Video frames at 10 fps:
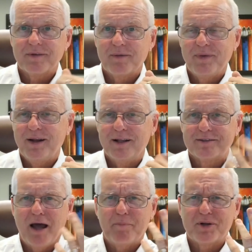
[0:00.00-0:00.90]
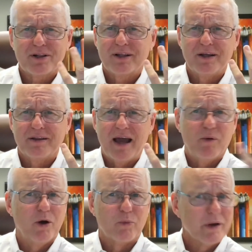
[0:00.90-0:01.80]
particularly
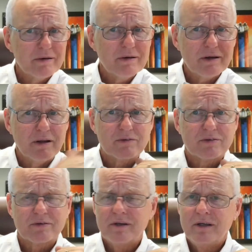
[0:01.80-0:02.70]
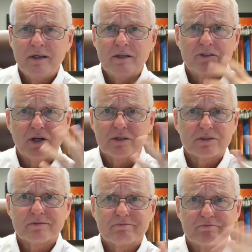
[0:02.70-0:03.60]
that well written. It's
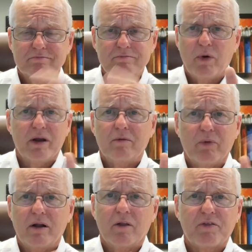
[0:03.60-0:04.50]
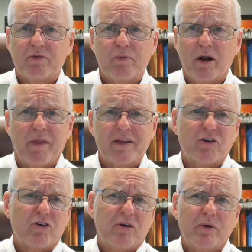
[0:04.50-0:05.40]
just we don't think the
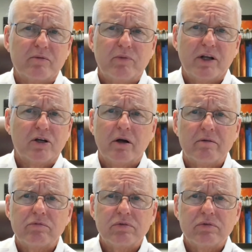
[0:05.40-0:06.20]
judge did what he could.